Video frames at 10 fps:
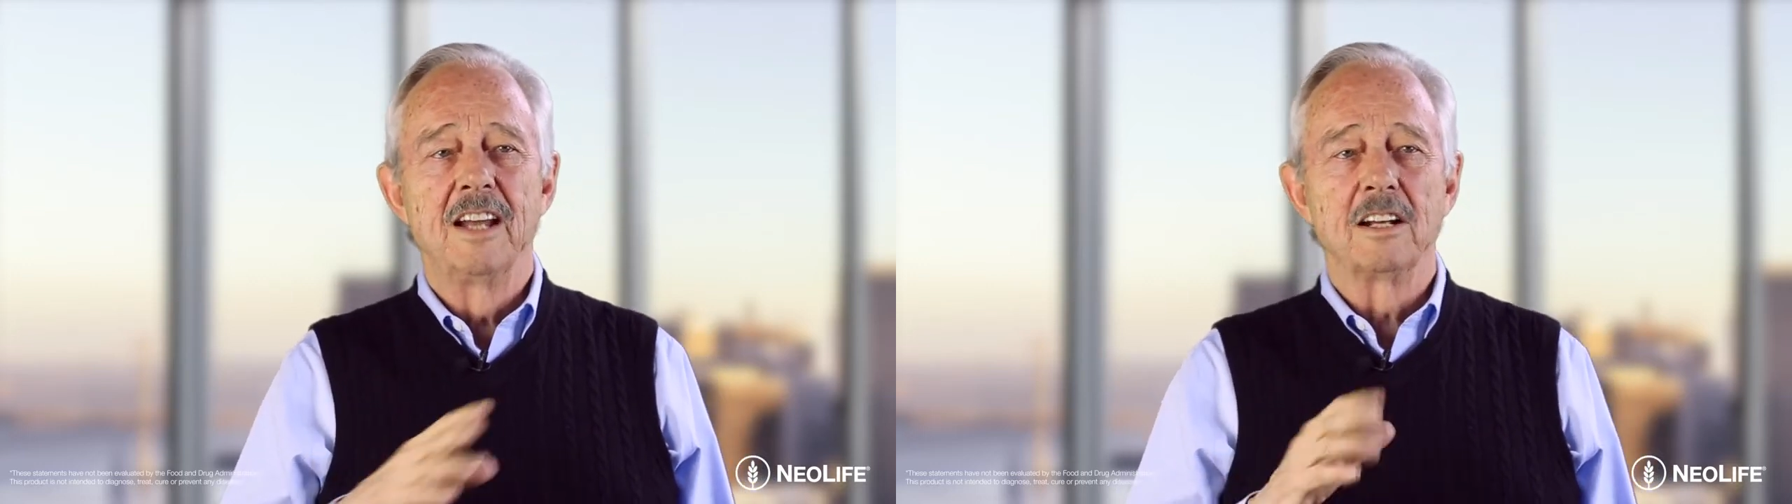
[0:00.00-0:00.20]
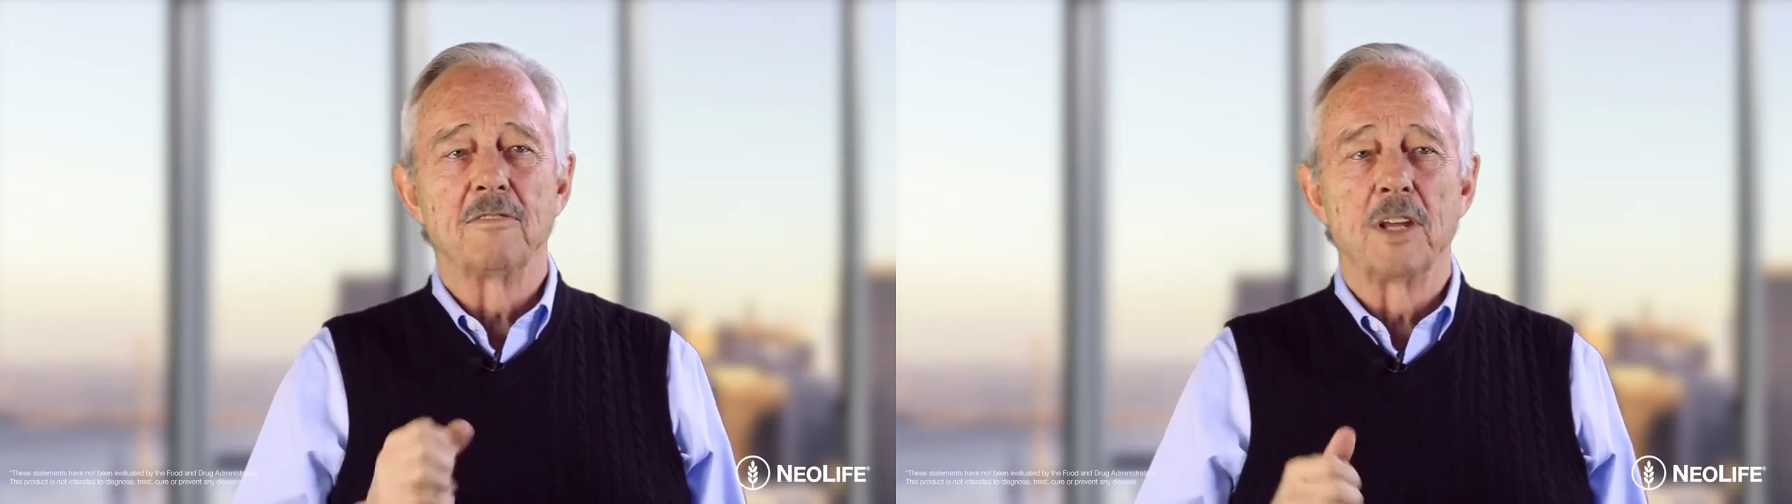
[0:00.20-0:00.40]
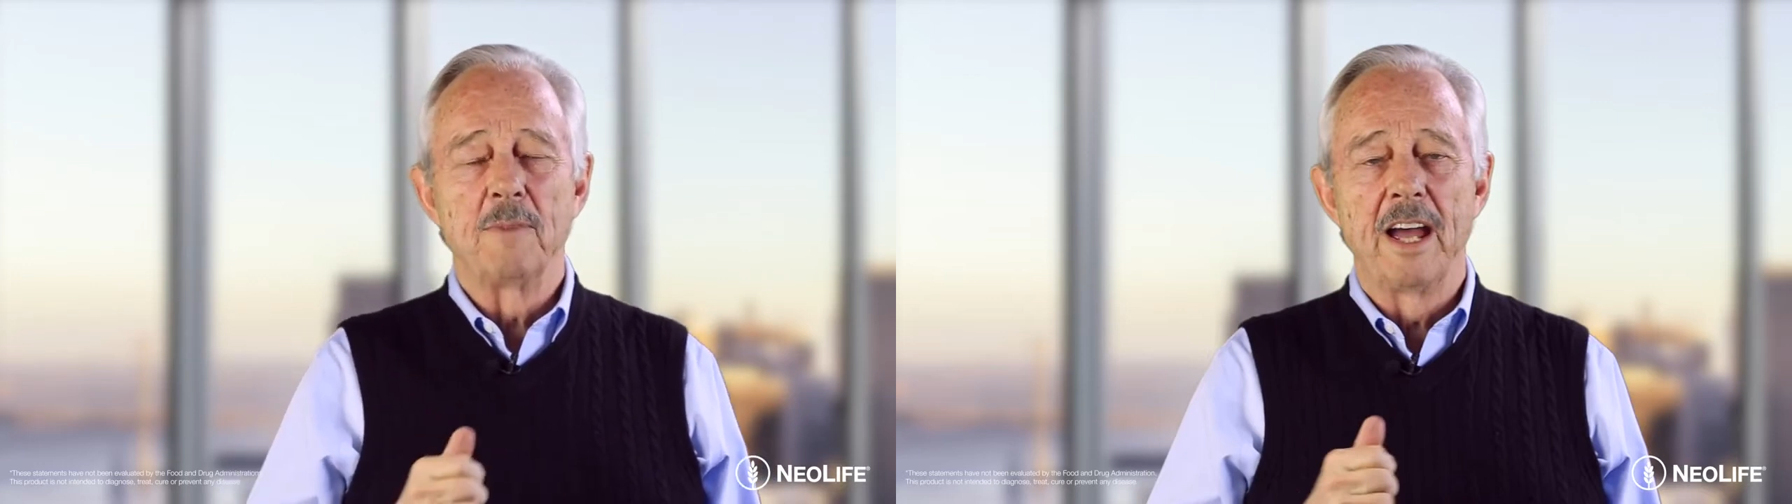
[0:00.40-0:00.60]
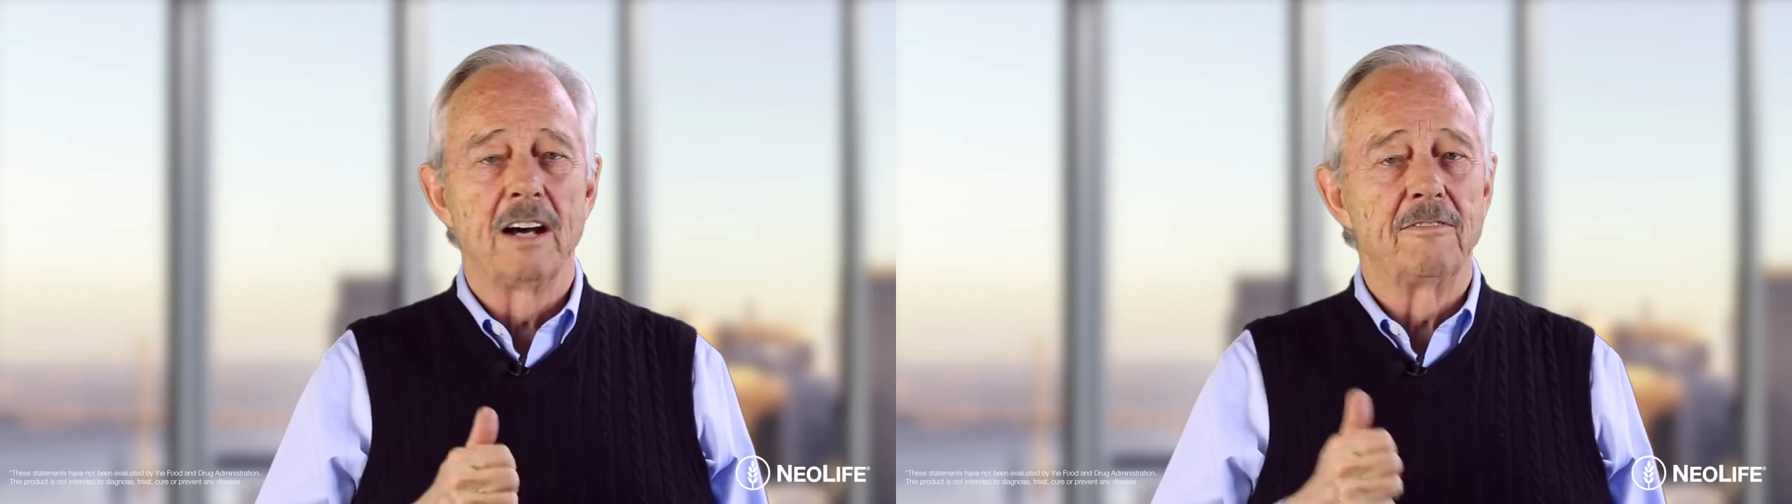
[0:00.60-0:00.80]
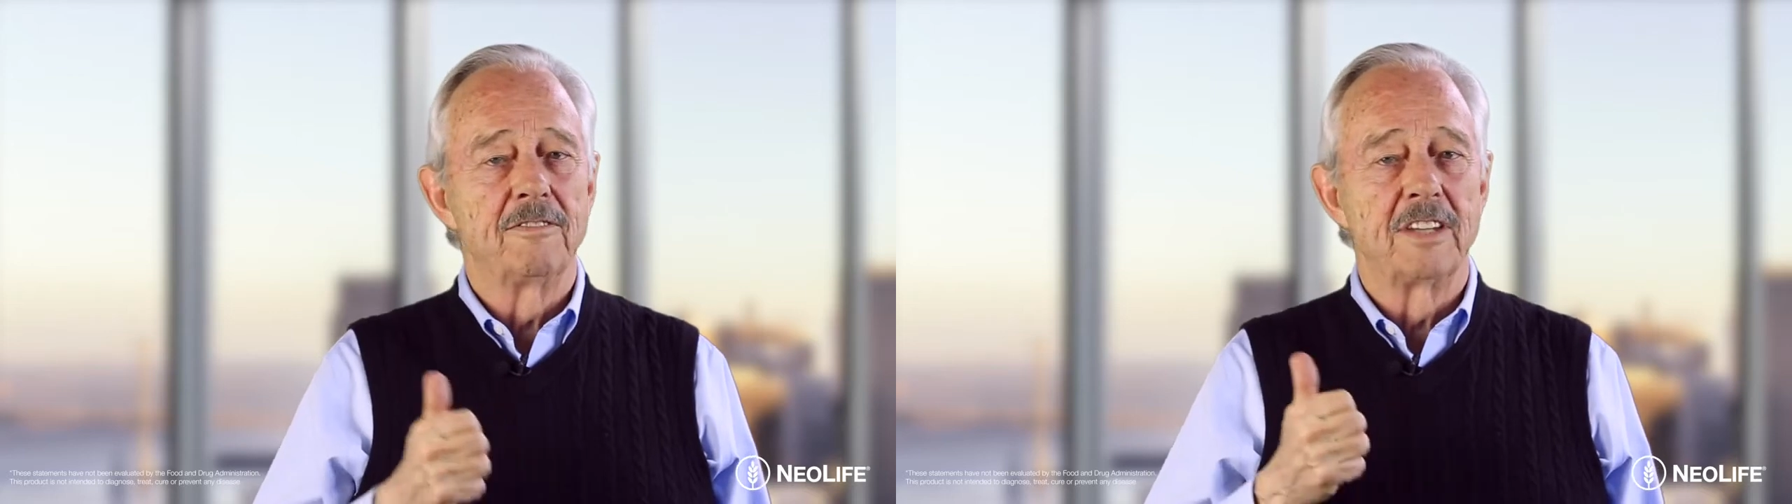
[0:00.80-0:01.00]
None of them
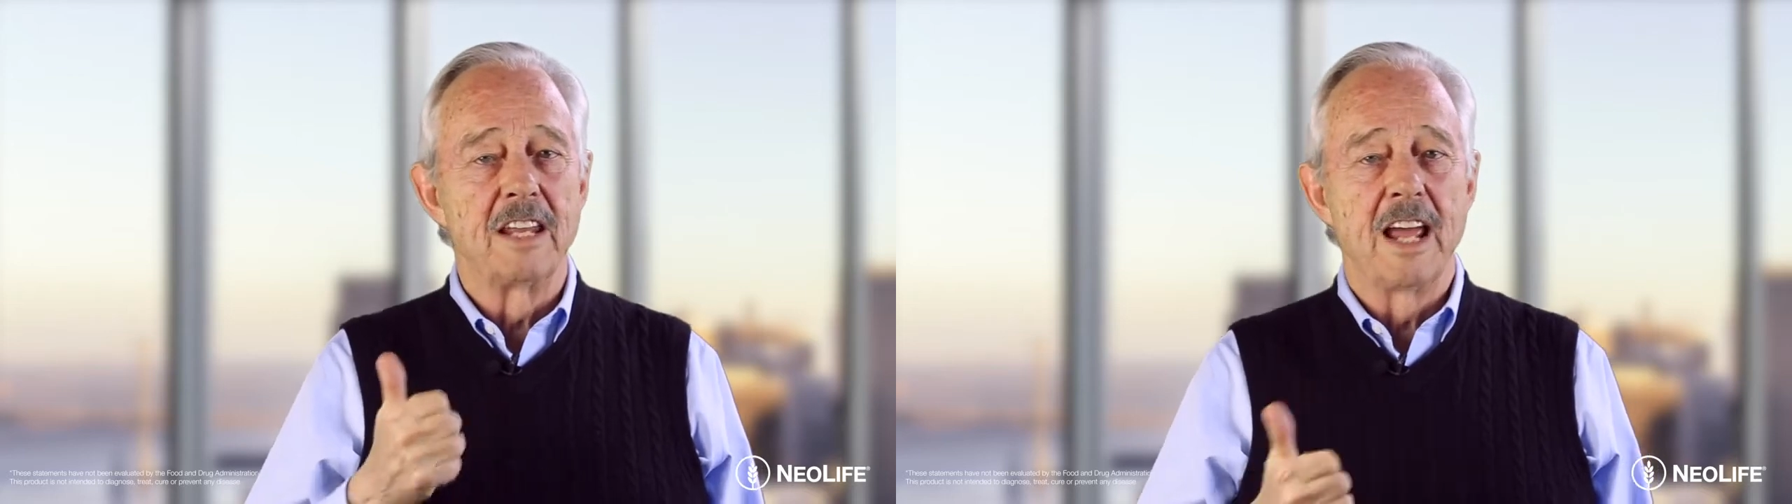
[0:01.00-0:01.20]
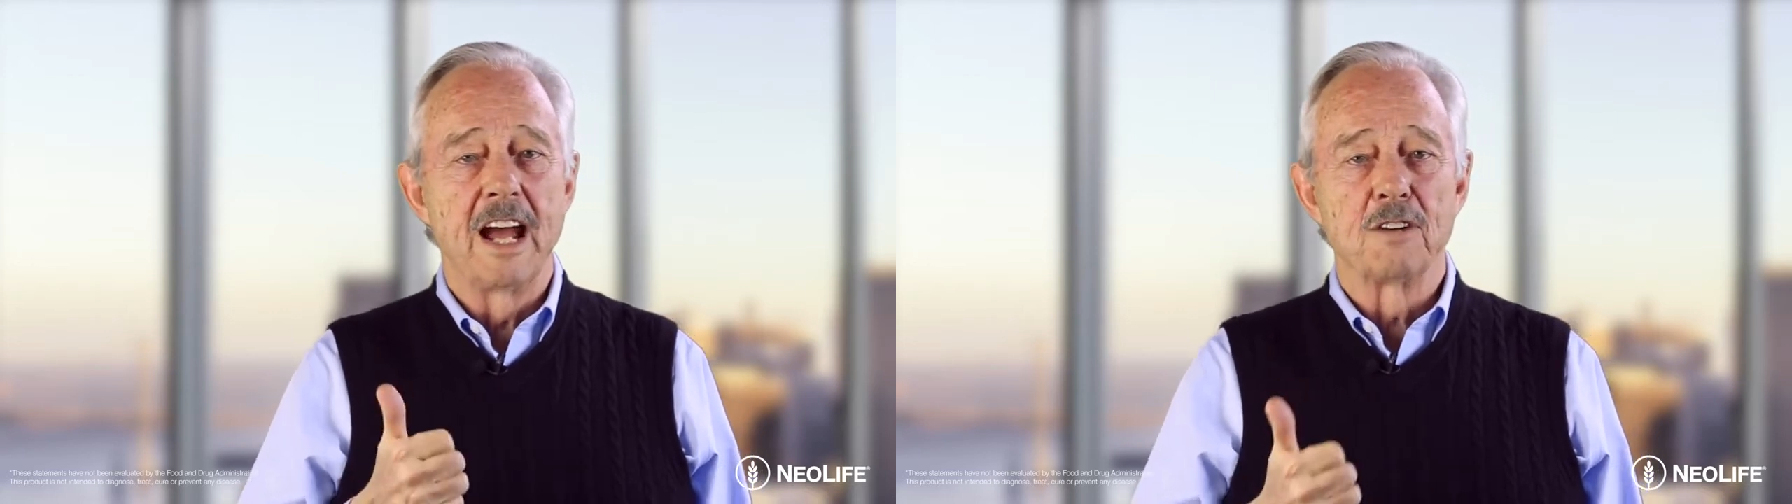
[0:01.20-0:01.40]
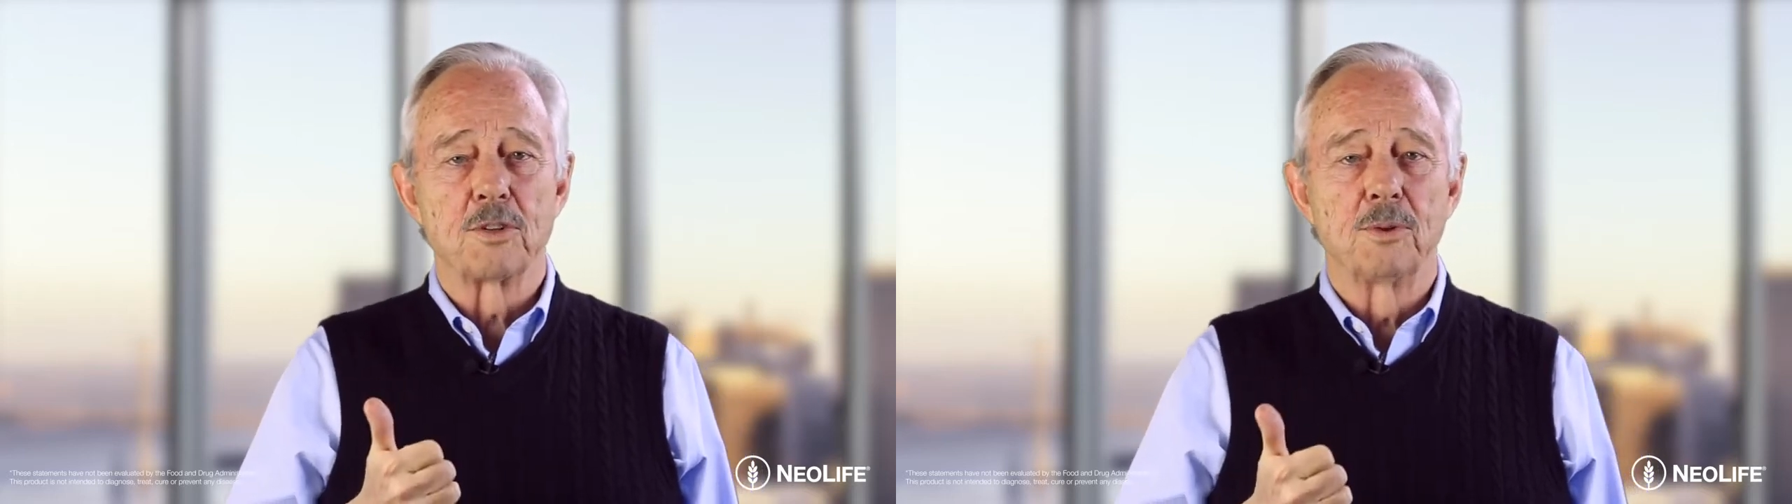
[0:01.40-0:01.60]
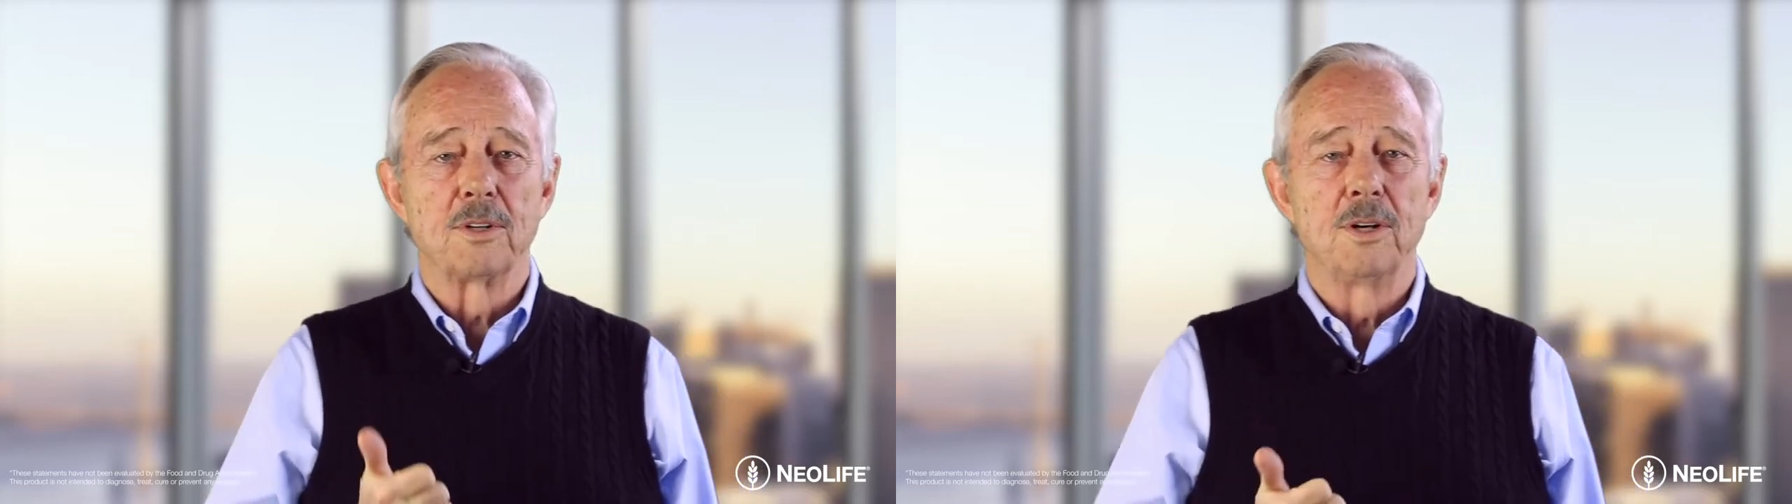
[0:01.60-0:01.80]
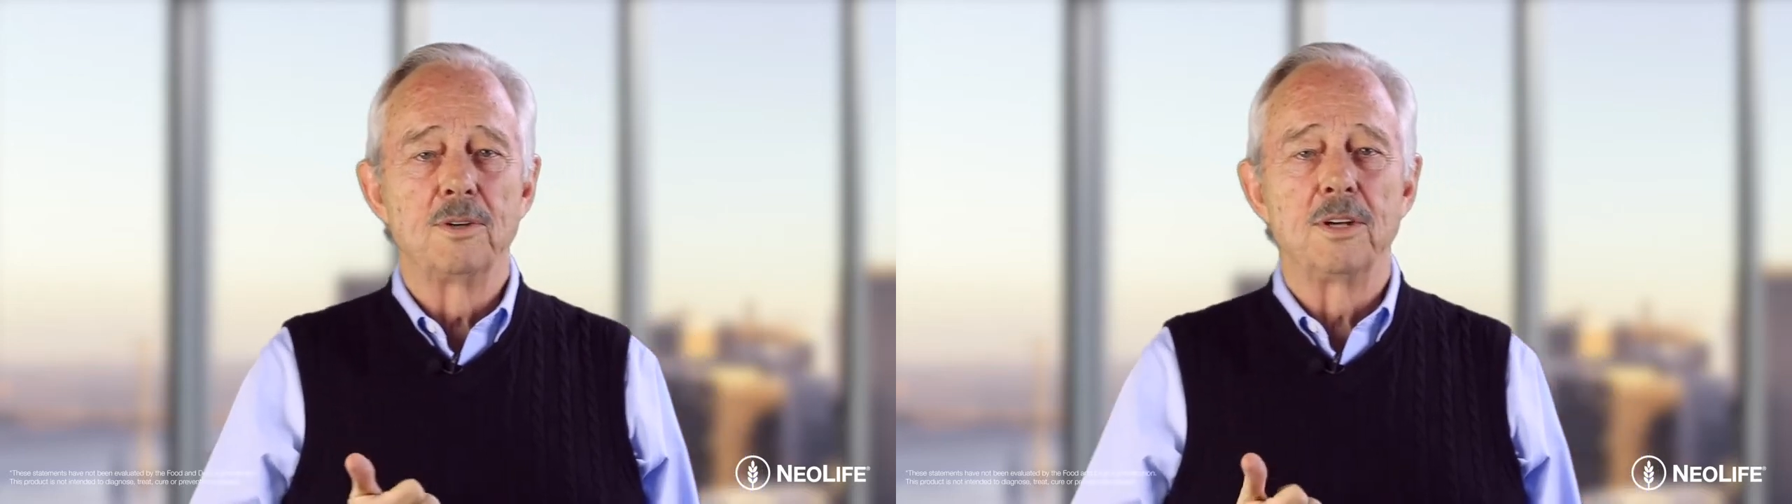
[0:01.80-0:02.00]
have the natural